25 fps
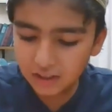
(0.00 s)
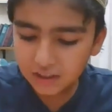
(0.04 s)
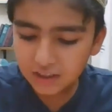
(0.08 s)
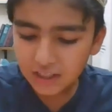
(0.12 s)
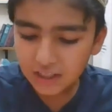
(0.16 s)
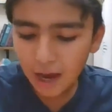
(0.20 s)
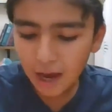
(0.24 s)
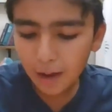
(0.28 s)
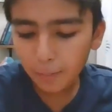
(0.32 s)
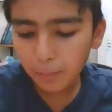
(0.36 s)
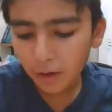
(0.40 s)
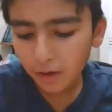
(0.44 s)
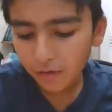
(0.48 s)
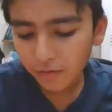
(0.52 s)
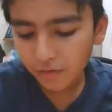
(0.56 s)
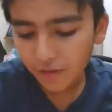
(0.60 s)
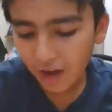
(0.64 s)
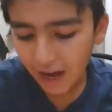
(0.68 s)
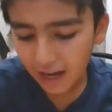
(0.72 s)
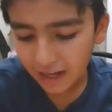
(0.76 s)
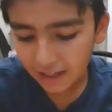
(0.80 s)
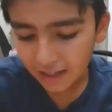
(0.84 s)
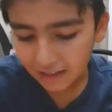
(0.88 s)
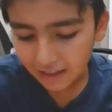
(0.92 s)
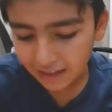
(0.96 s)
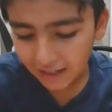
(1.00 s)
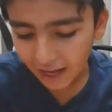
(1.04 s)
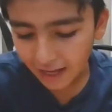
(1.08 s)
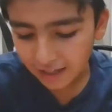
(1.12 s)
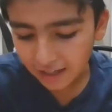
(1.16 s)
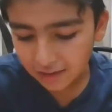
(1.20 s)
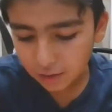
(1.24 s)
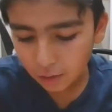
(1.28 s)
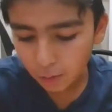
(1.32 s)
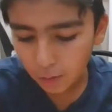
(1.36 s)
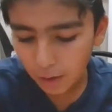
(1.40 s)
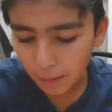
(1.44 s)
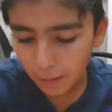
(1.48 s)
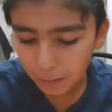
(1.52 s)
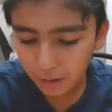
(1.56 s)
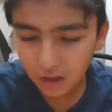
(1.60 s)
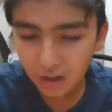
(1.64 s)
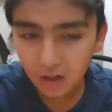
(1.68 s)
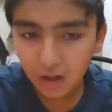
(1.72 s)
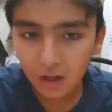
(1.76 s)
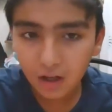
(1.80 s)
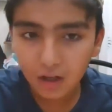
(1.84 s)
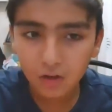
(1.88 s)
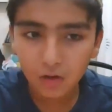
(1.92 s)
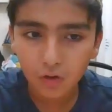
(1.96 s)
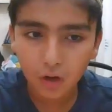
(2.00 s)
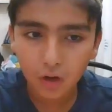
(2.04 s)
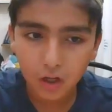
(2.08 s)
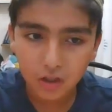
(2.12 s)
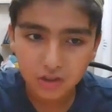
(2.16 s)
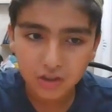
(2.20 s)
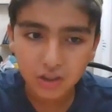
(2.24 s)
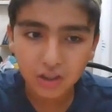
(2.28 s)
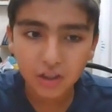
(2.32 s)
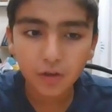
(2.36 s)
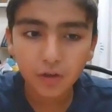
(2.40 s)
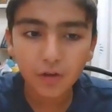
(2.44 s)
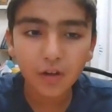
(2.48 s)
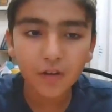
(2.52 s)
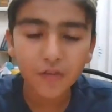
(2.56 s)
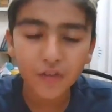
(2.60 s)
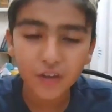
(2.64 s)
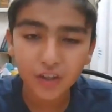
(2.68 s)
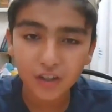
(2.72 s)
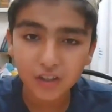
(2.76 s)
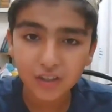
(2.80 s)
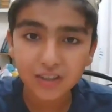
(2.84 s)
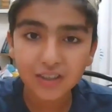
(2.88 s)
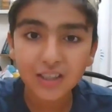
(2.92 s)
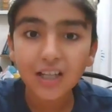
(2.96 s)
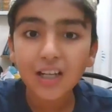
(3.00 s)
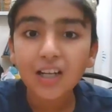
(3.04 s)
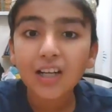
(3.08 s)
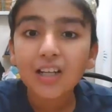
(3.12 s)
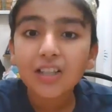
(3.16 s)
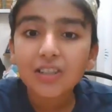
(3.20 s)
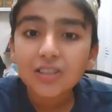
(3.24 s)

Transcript: is amplified and has a ripple across the universe.